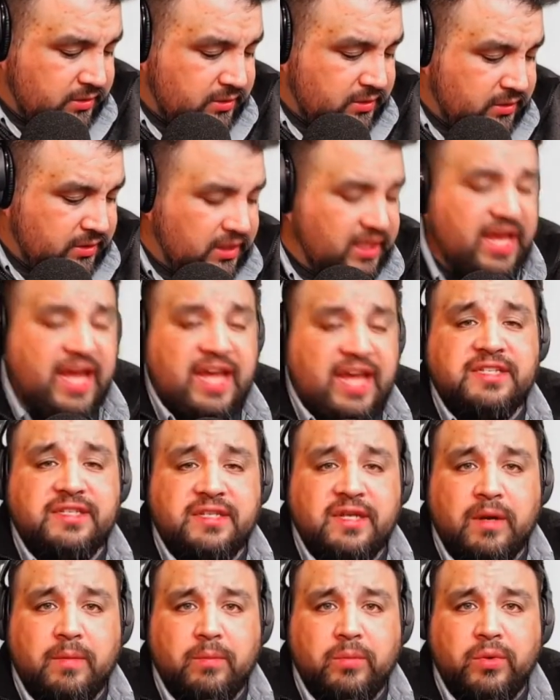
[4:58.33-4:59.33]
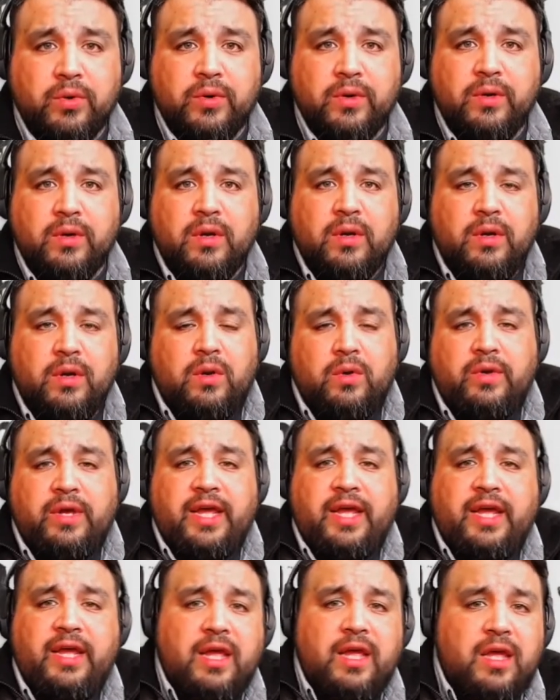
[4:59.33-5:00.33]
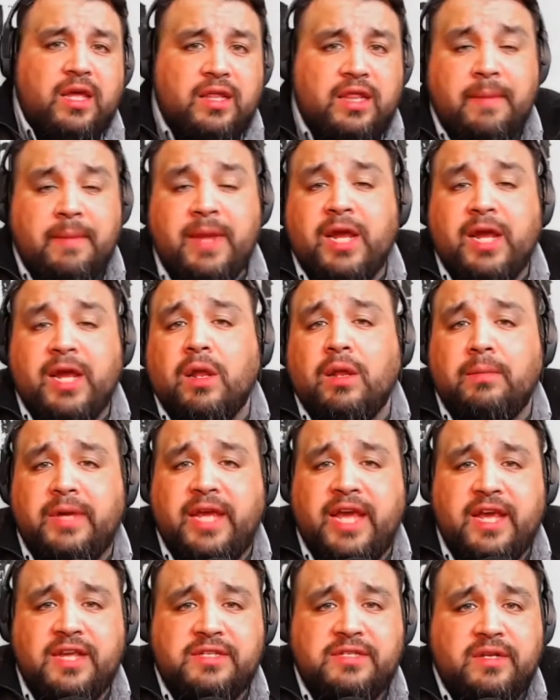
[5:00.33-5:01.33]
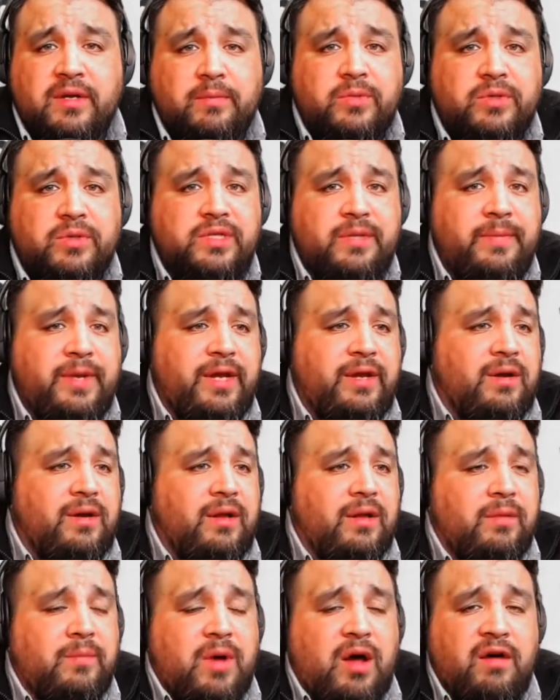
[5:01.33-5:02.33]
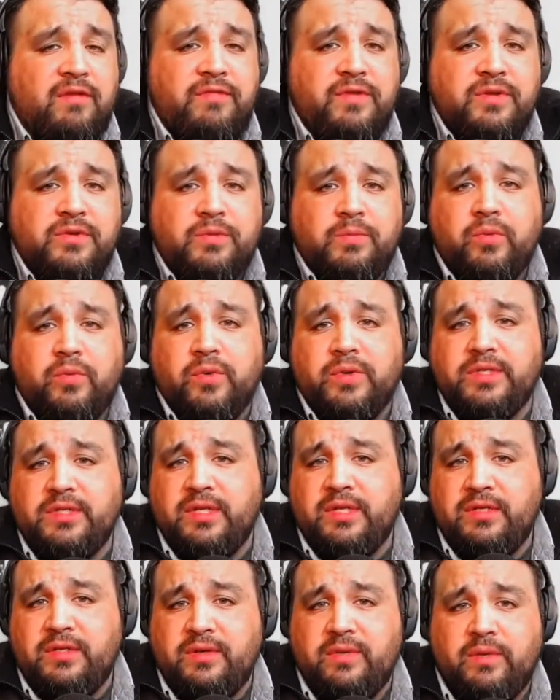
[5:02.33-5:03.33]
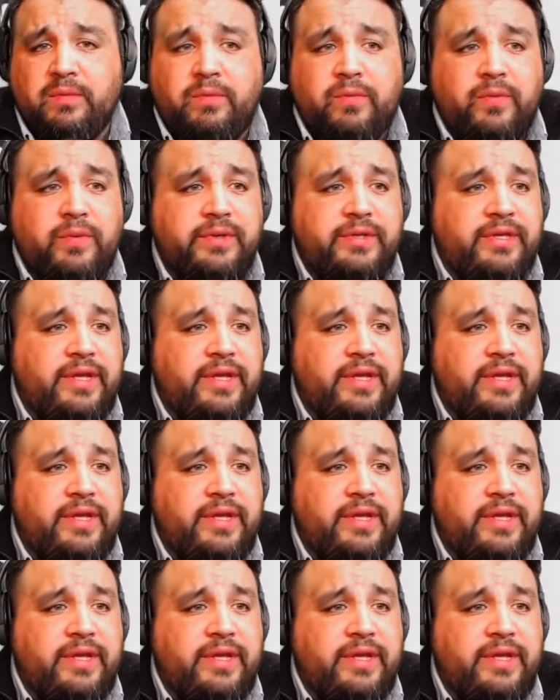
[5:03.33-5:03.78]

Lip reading: case number, Okay, they may call them case numbers, they may call them offense reports, incident reports. They